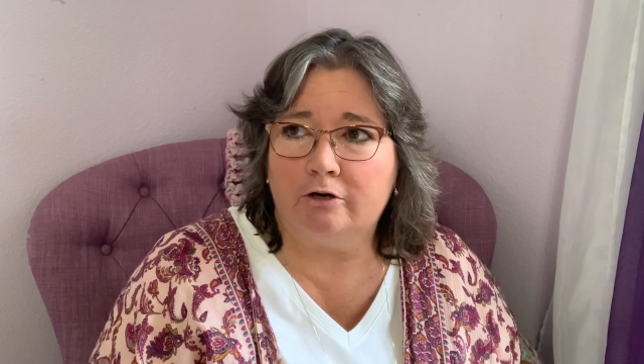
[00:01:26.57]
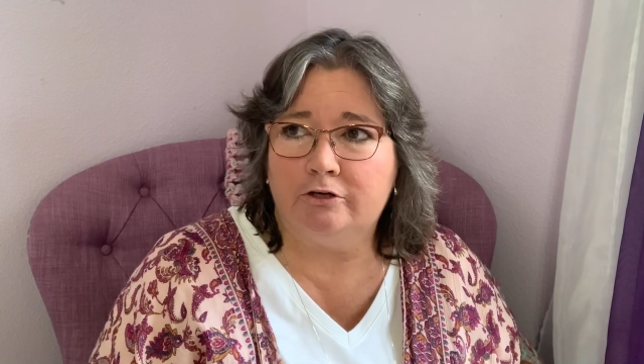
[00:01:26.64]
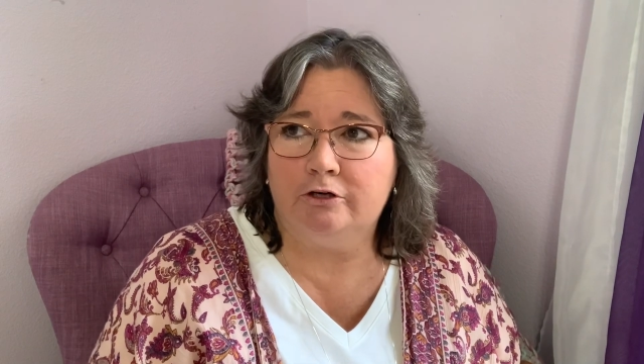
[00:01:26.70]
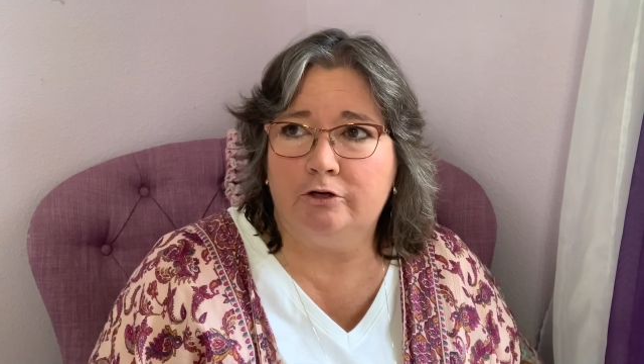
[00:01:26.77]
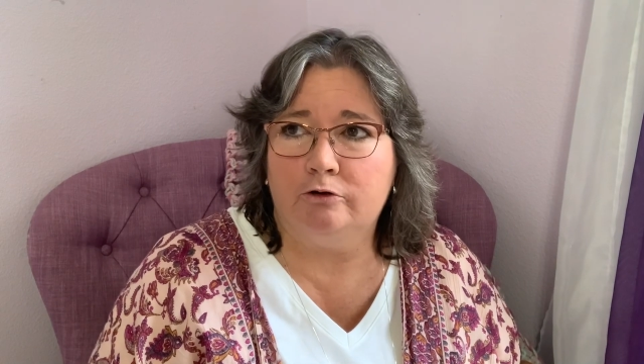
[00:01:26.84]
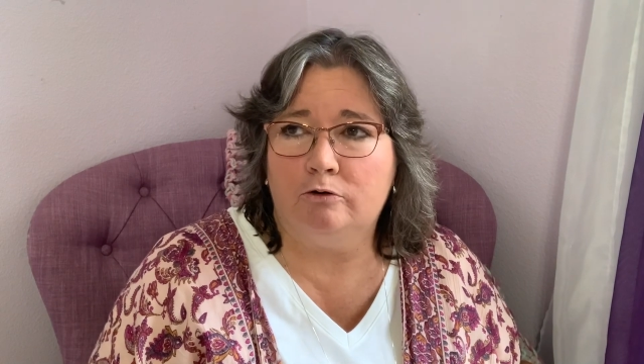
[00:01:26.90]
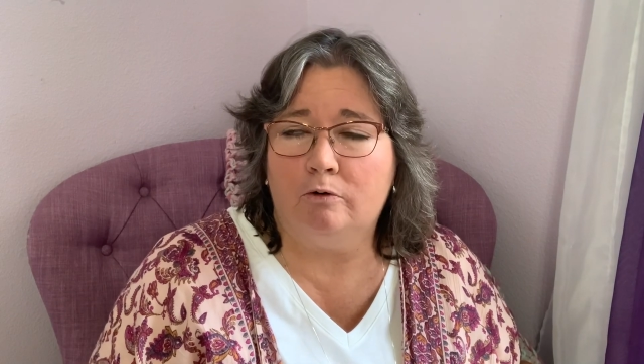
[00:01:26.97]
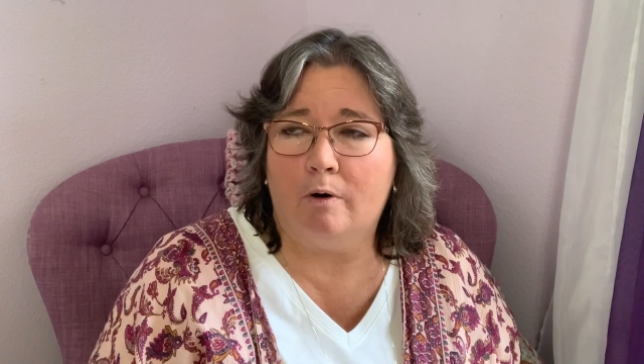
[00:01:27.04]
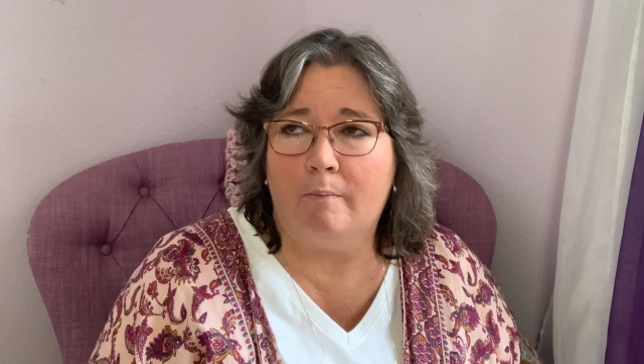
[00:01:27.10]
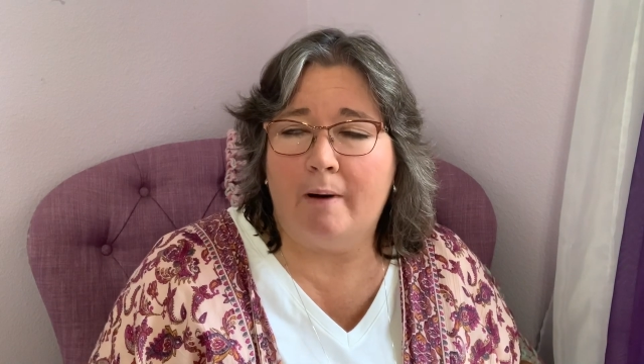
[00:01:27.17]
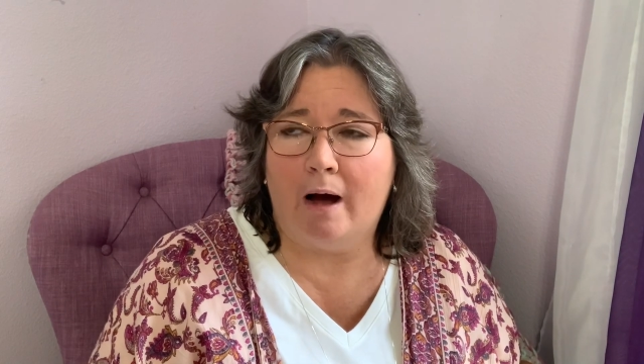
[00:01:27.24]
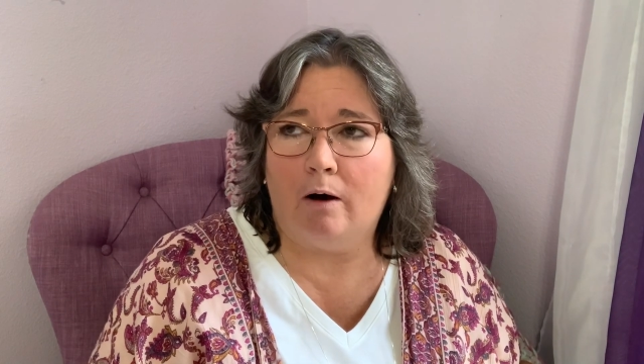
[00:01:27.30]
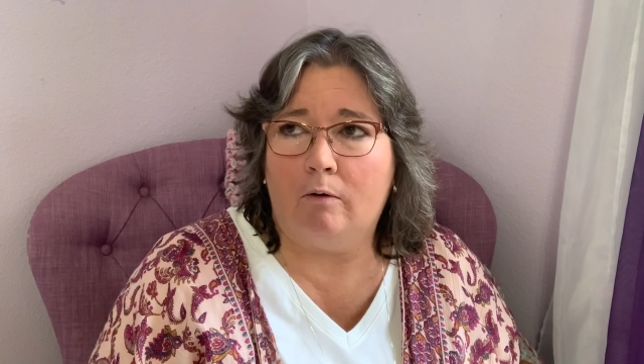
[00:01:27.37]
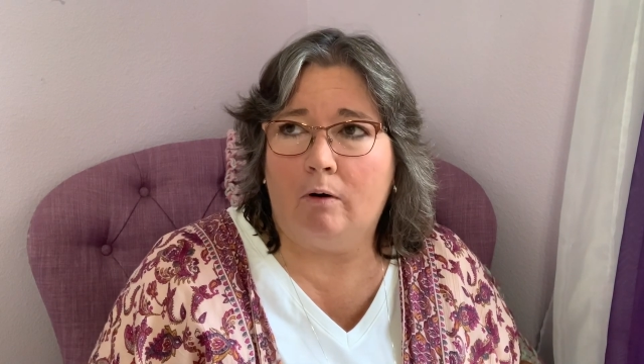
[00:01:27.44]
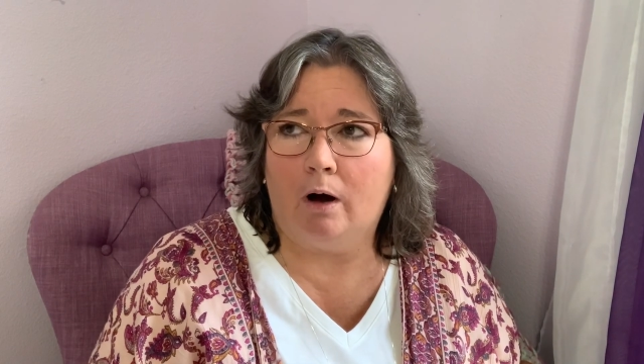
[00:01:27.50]
to you
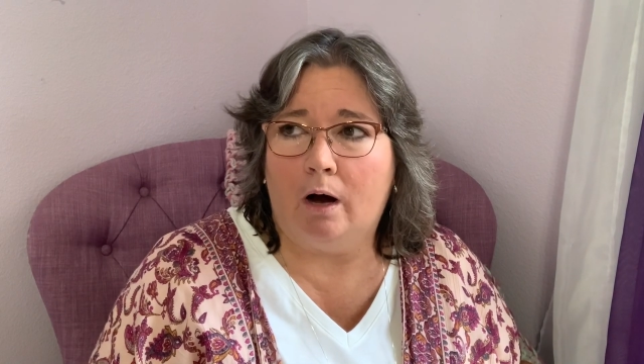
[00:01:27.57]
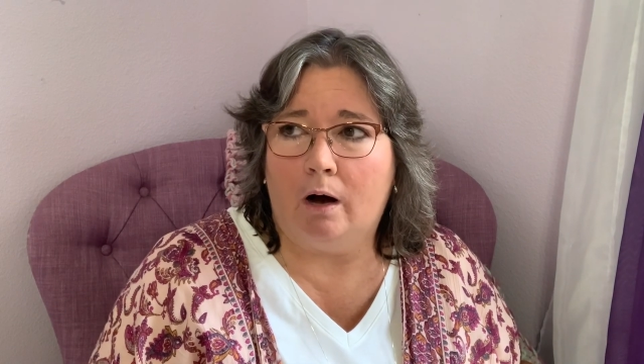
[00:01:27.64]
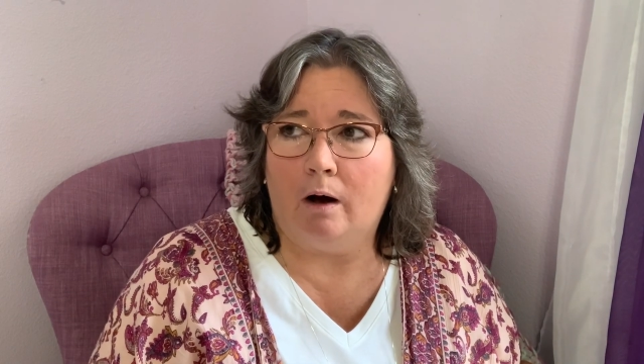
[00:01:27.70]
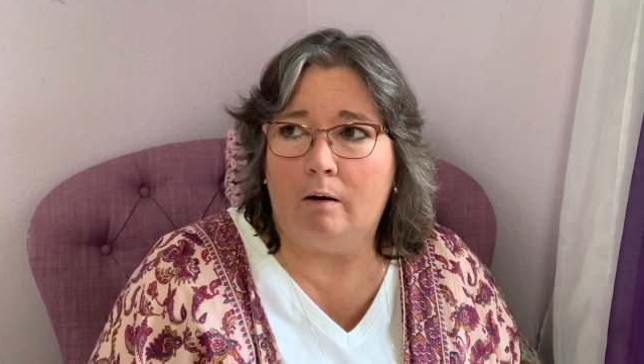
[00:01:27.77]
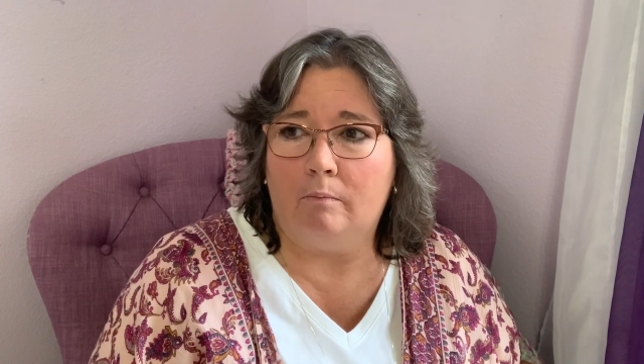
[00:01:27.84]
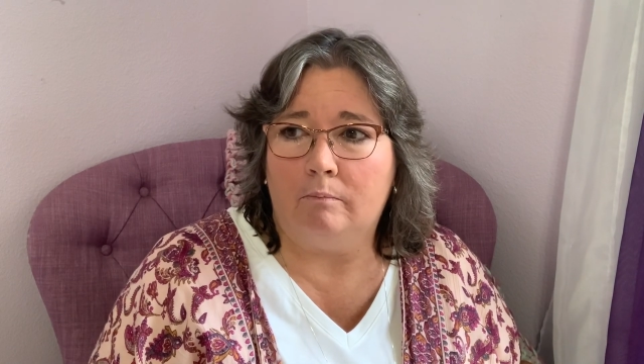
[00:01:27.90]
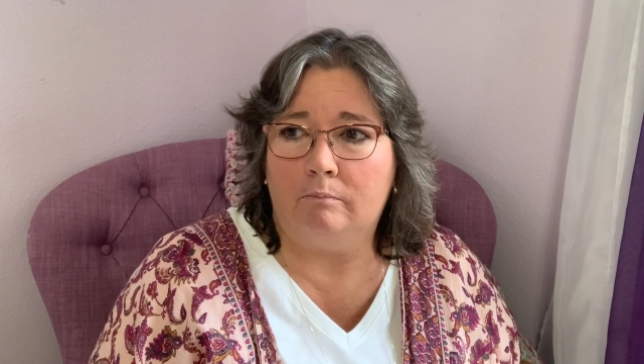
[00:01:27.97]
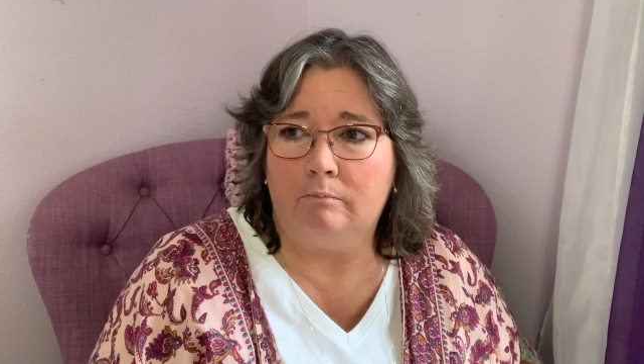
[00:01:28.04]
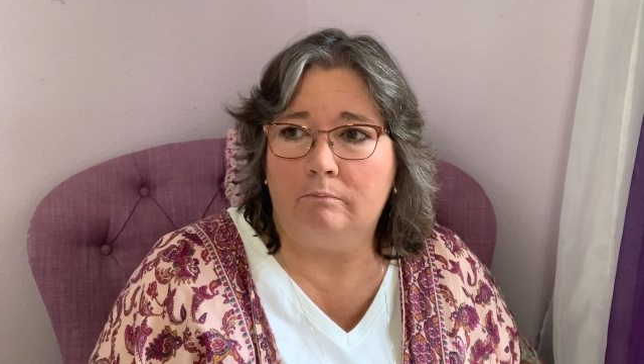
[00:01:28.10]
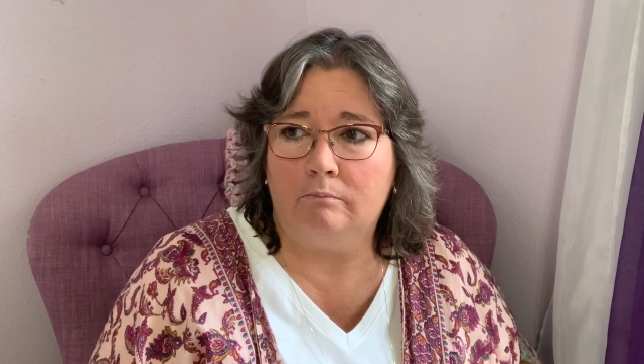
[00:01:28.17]
about casual